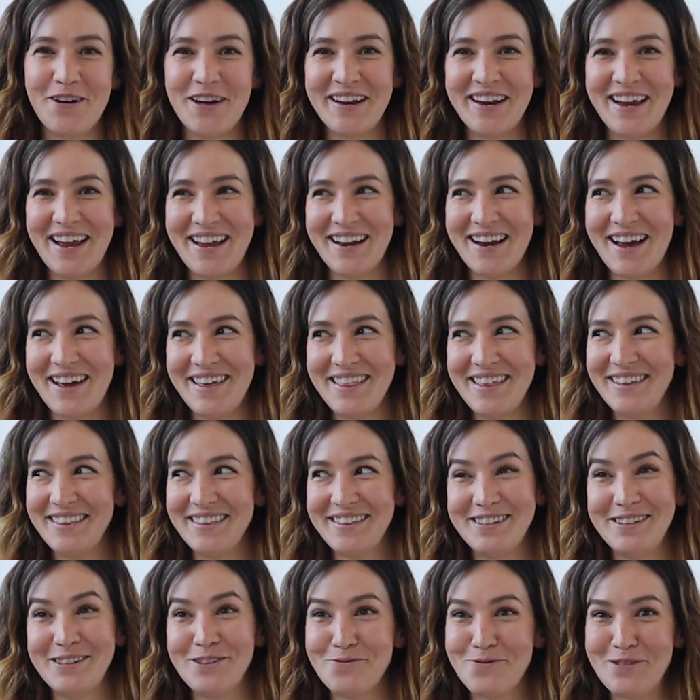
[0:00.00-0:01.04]
fun. And I think this
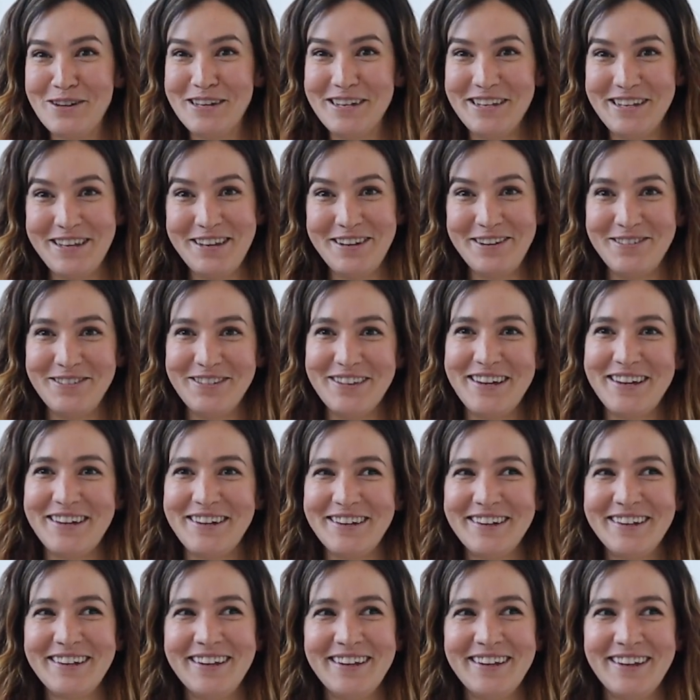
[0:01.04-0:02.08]
is really cute. Like,
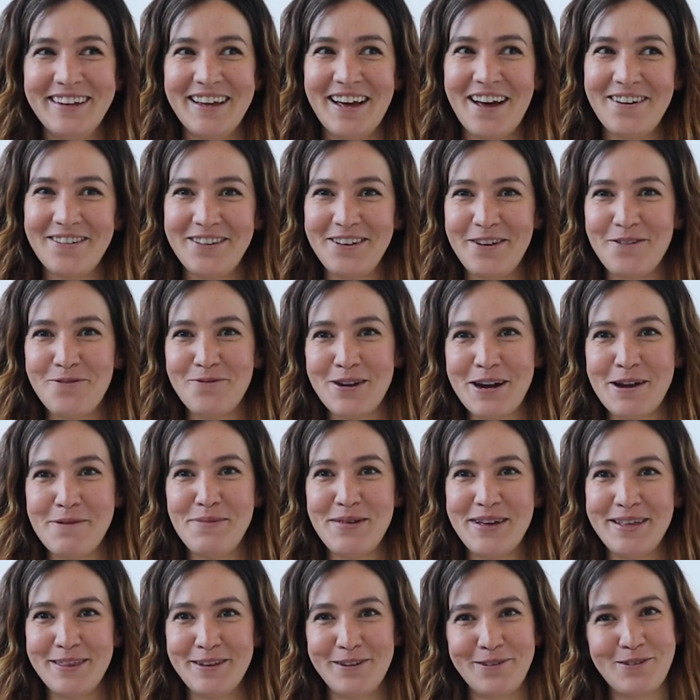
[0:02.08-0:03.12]
how cute would I
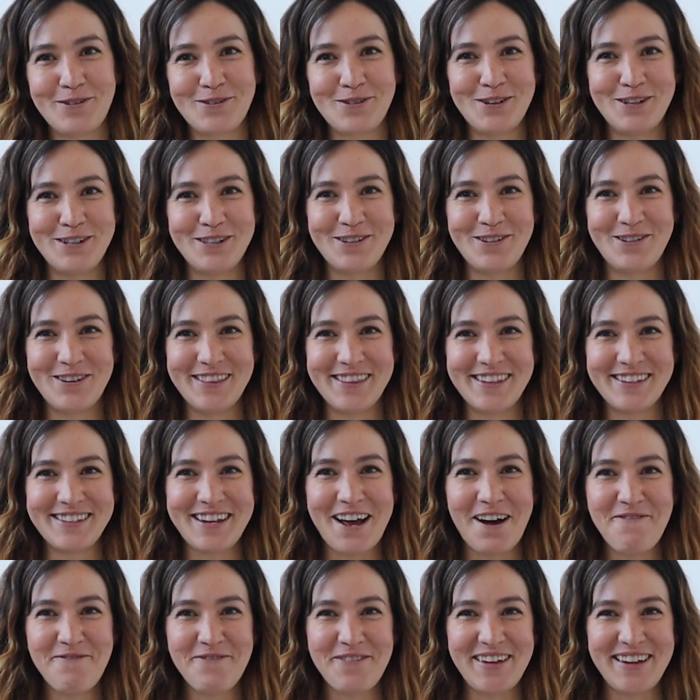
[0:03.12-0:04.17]
be at the grocery store in this
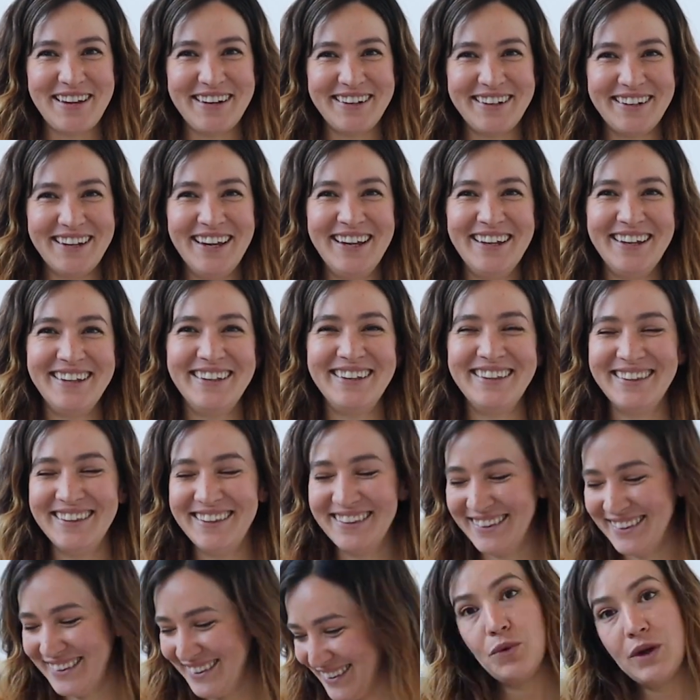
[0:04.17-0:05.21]
outfit?
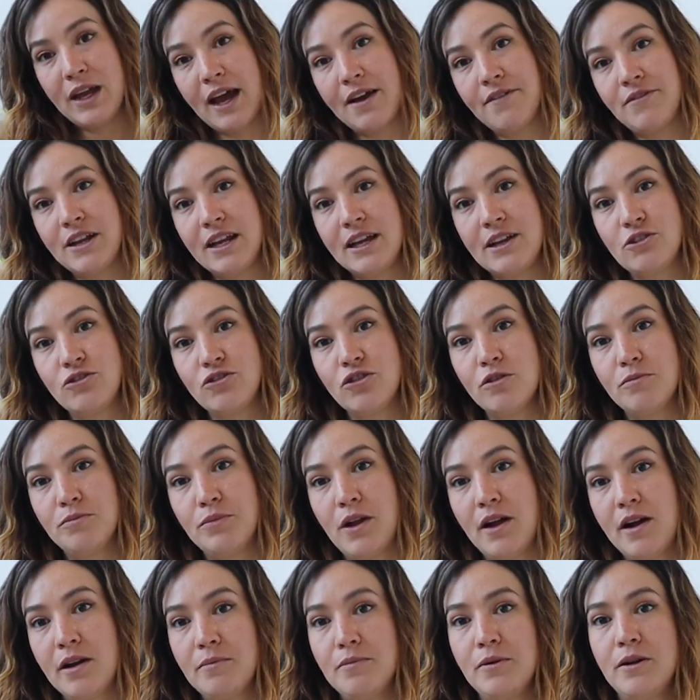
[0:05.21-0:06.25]
We have an intro
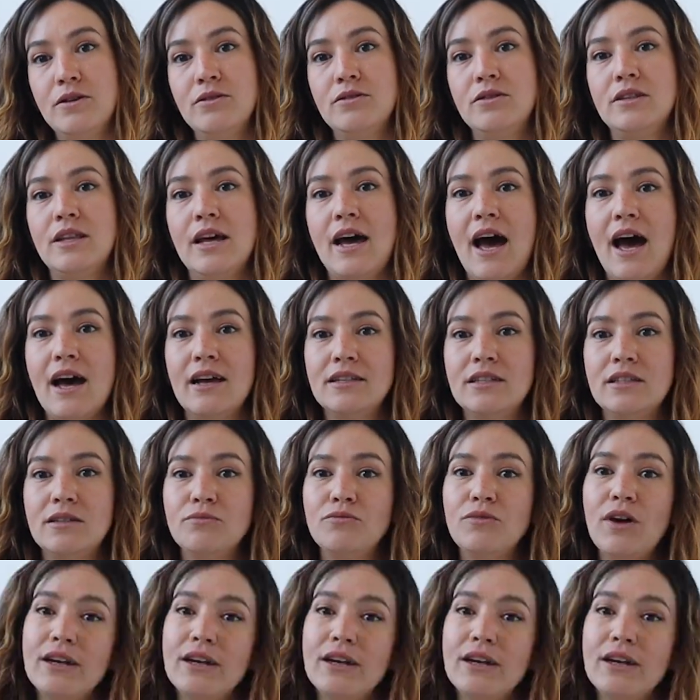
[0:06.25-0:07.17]
blog post that has some